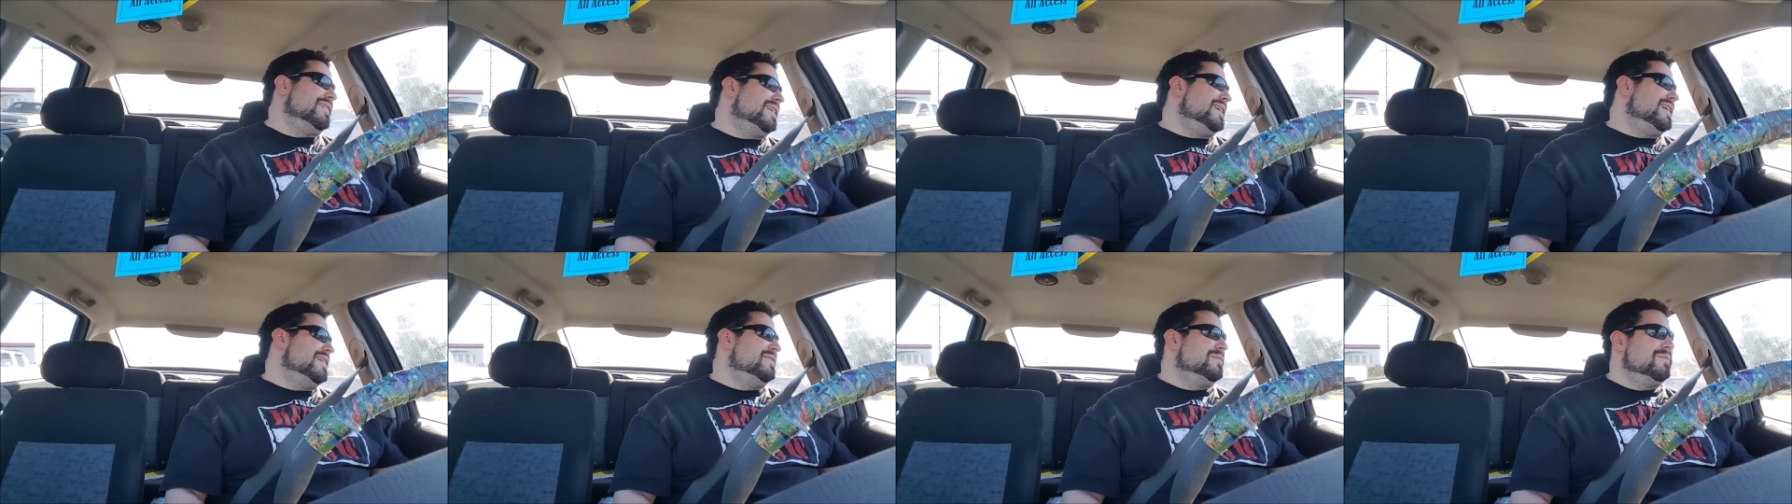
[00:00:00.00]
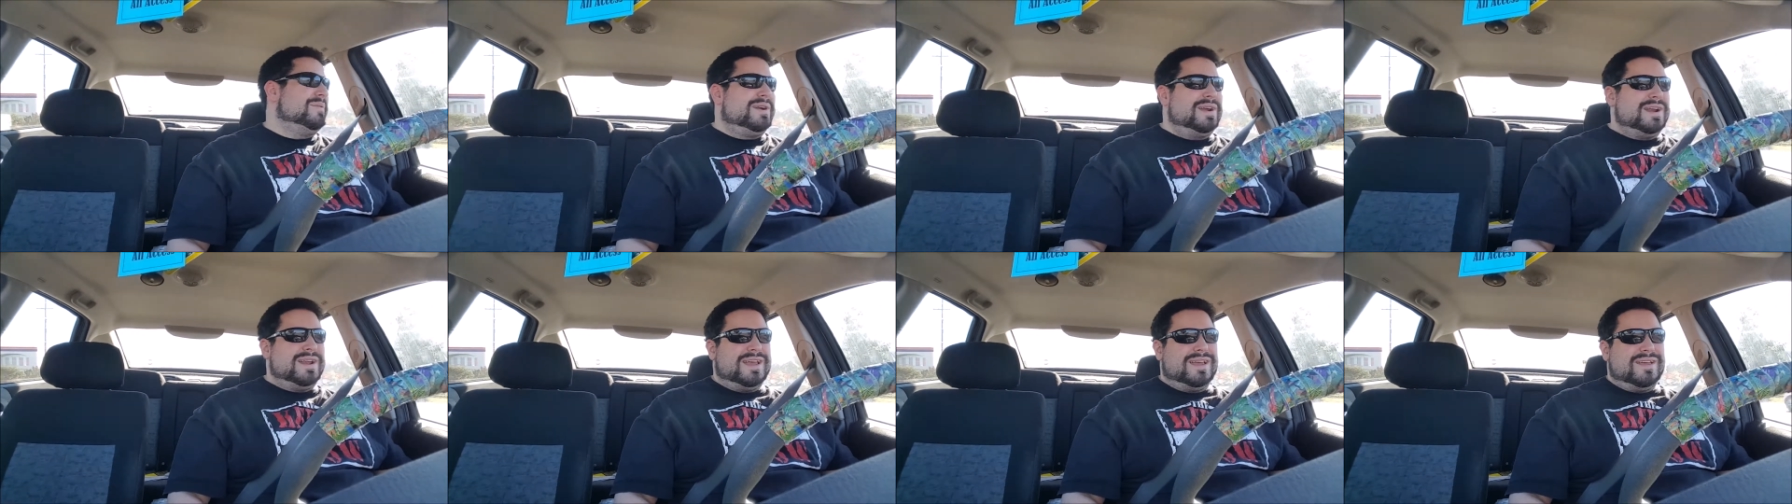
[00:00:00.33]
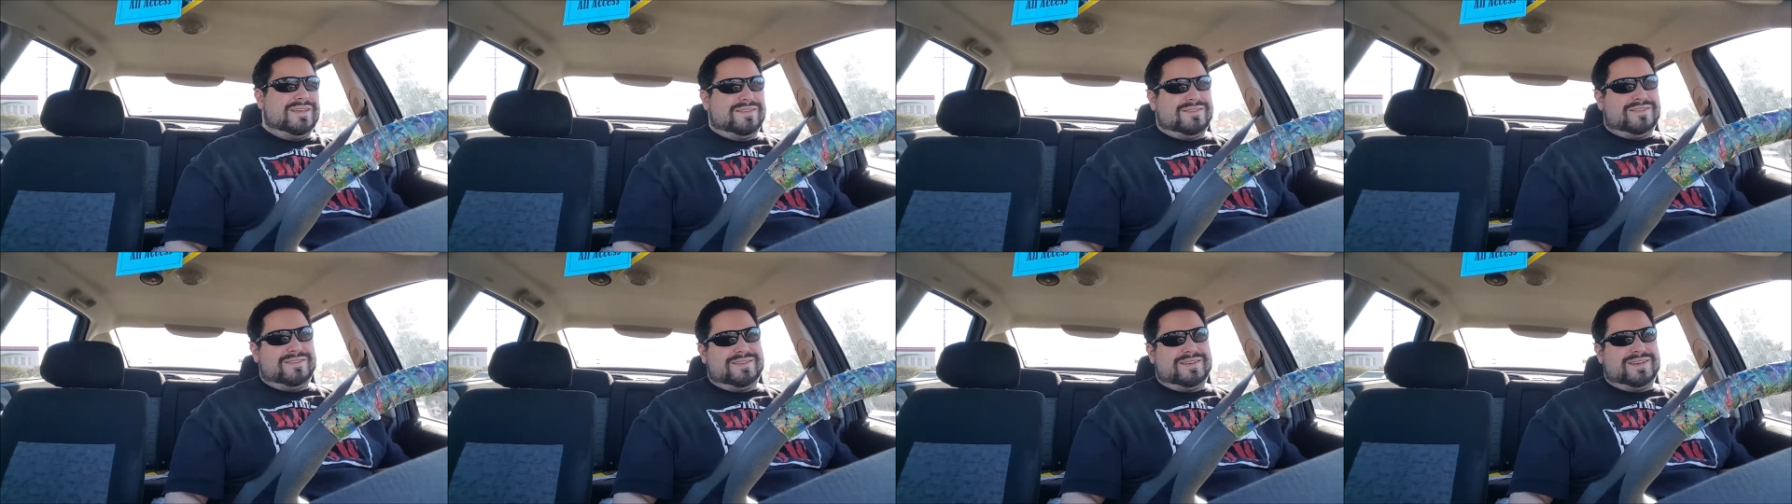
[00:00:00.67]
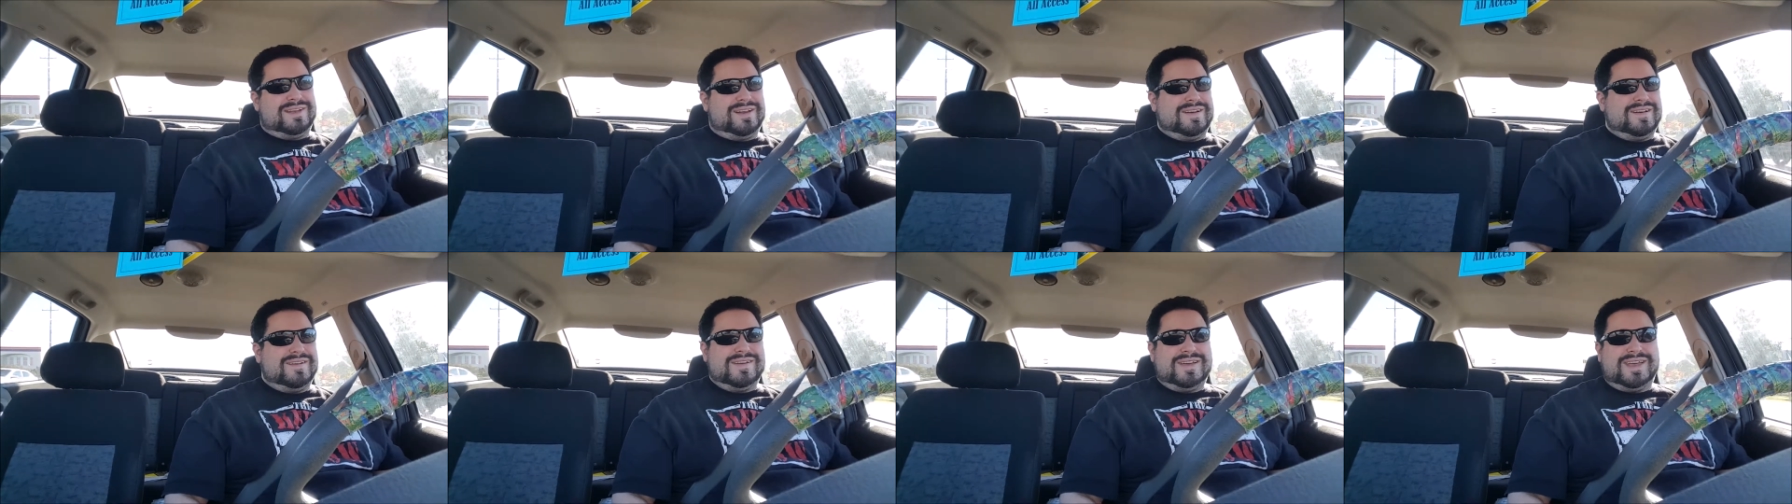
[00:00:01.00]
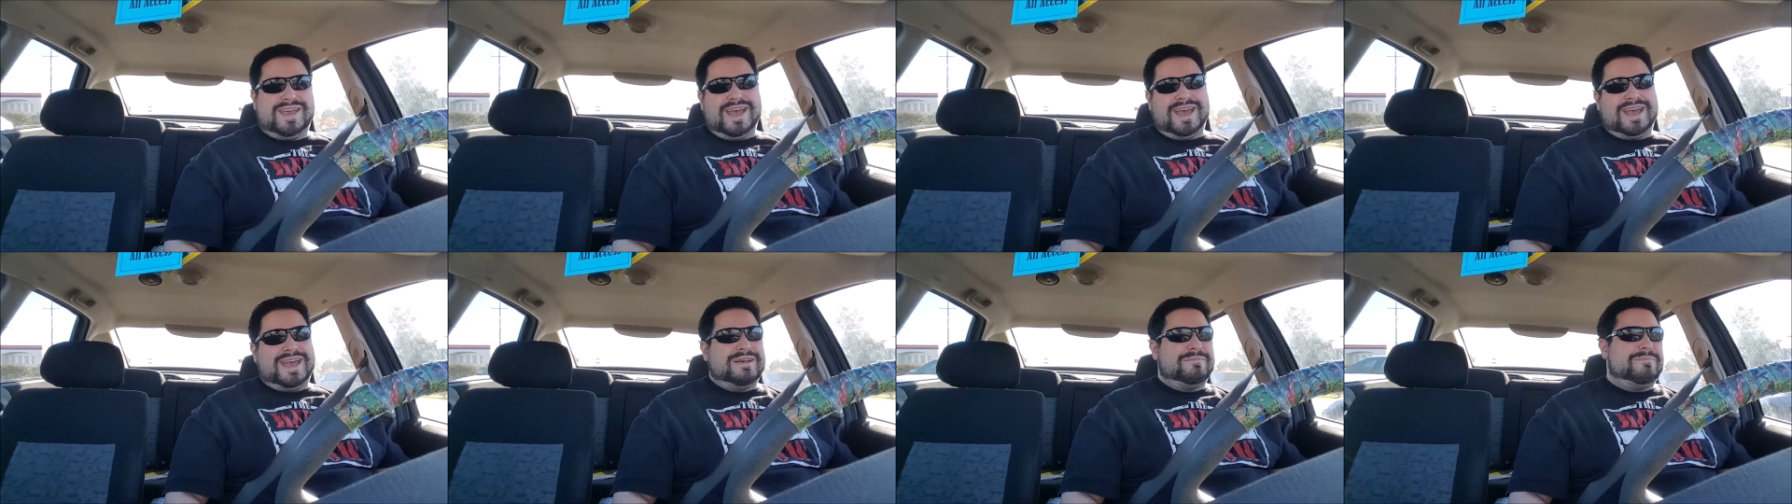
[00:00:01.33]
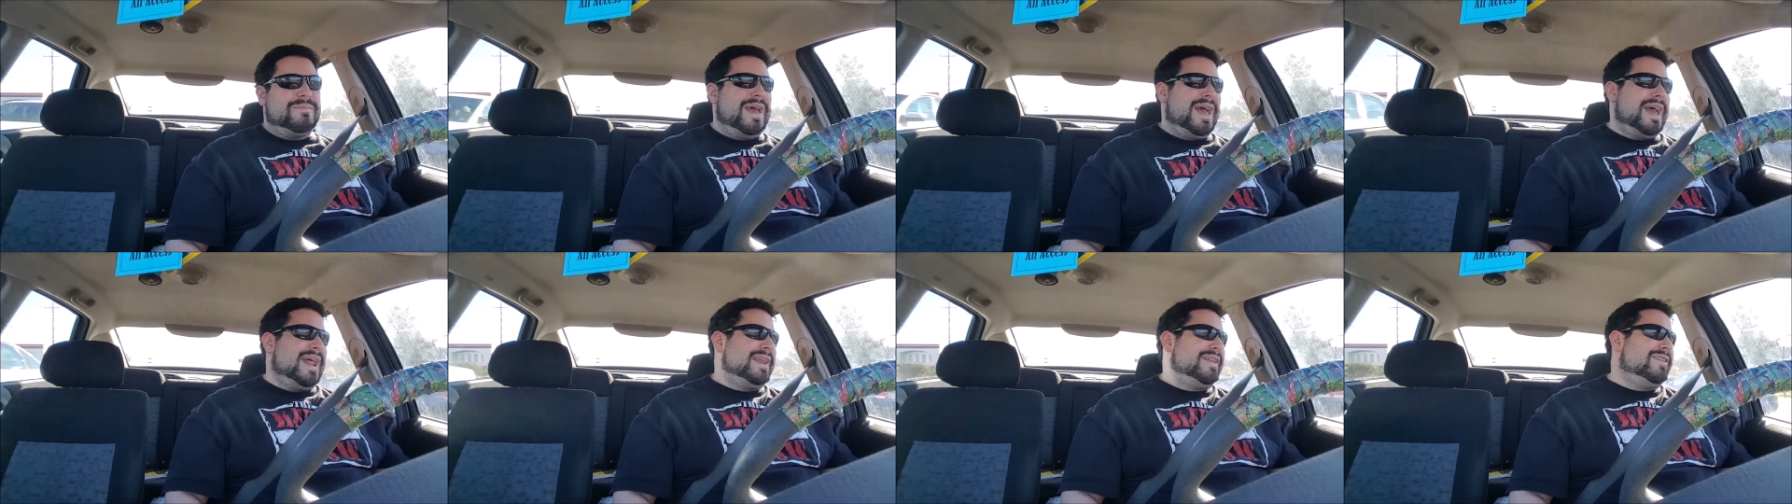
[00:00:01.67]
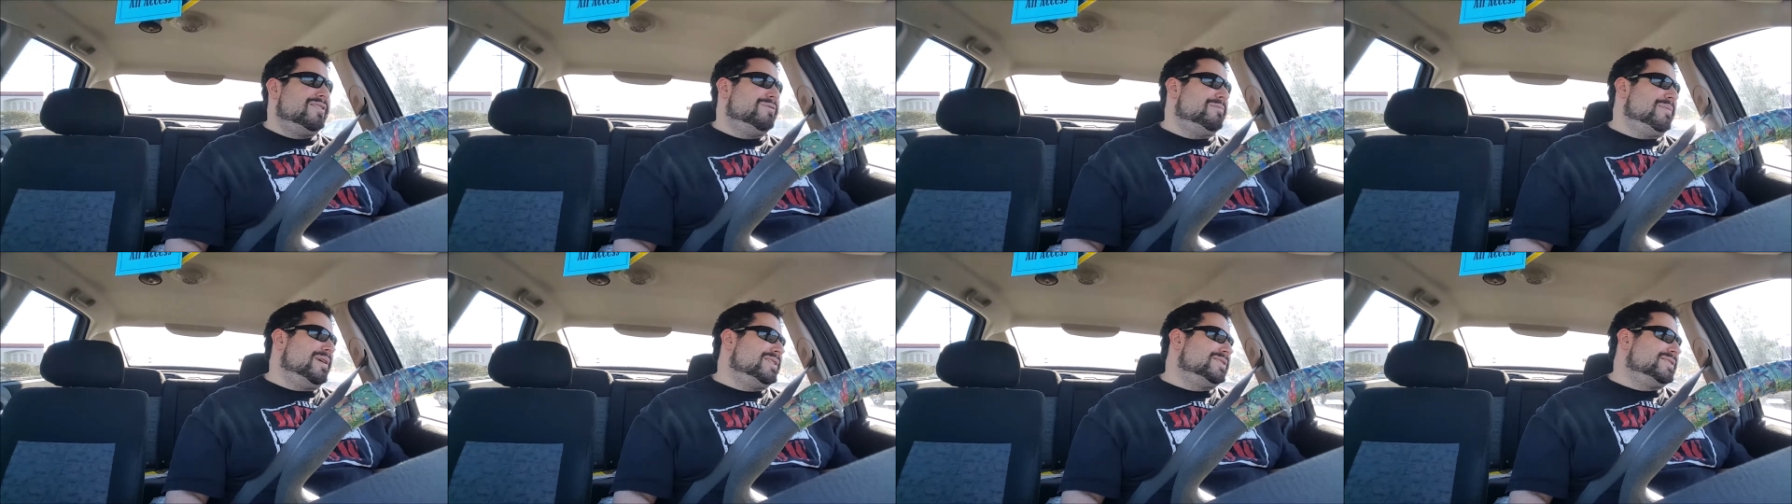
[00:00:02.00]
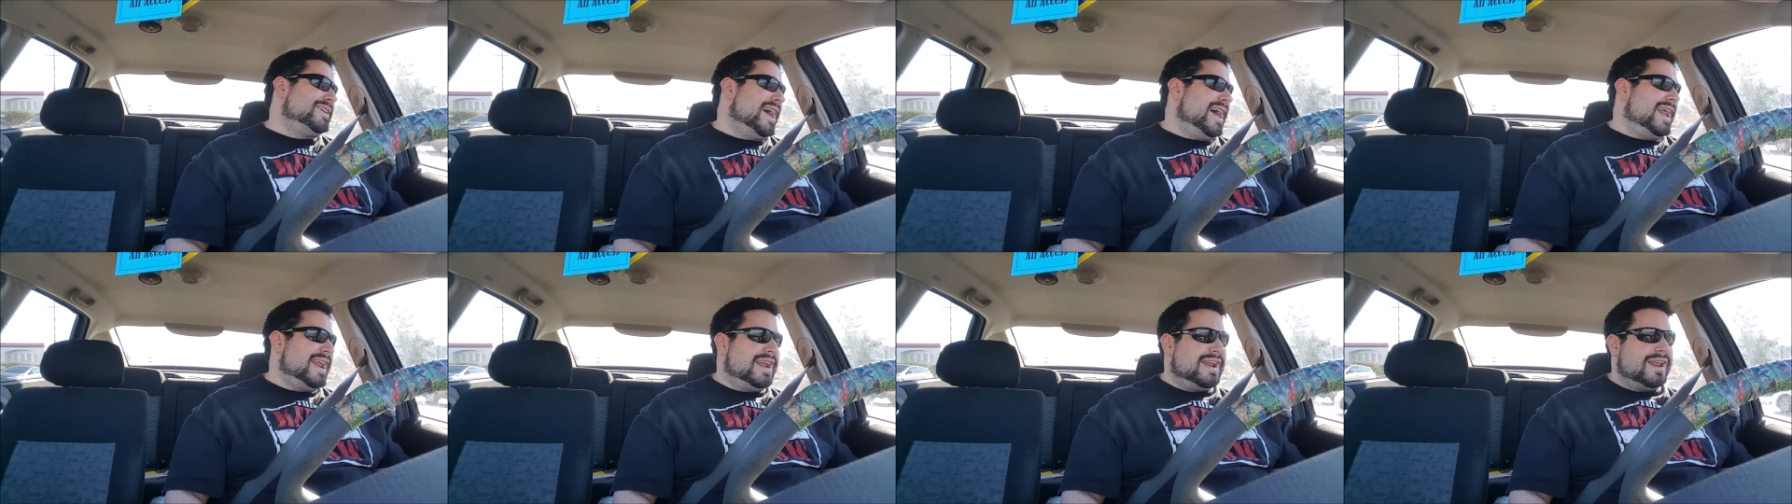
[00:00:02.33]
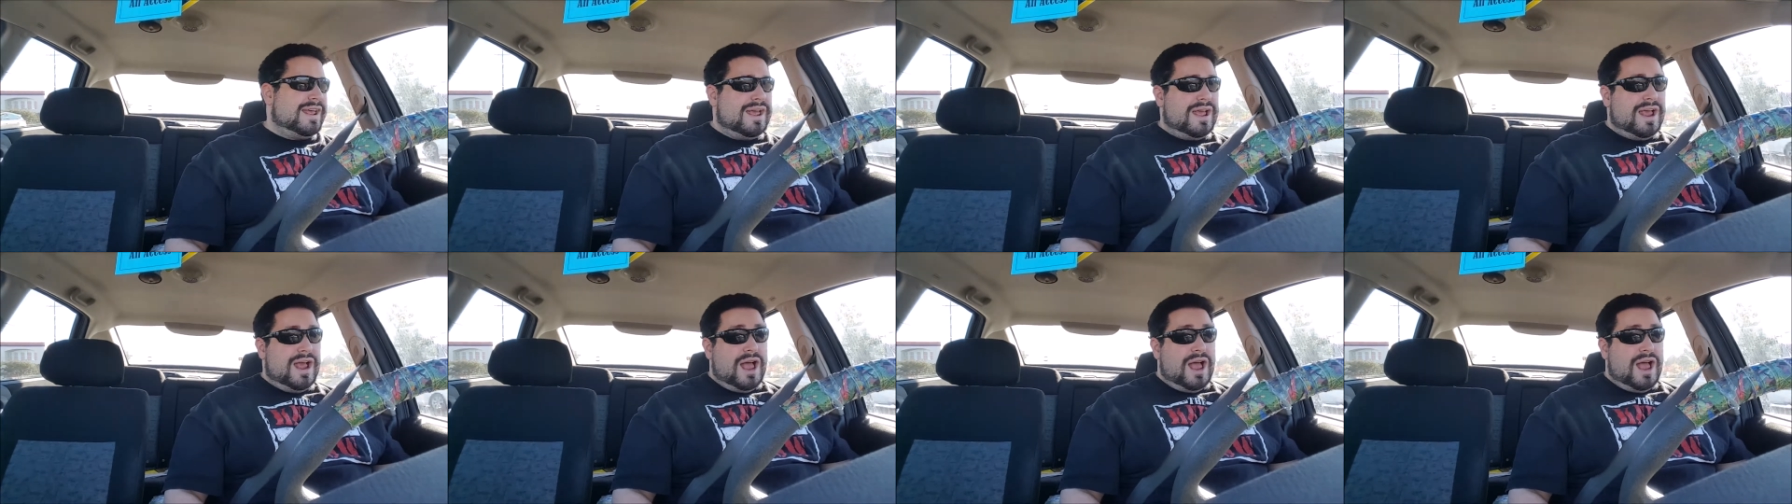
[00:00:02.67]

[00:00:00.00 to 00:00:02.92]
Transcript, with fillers: It is what it is. You know, you can't get mad too much at it.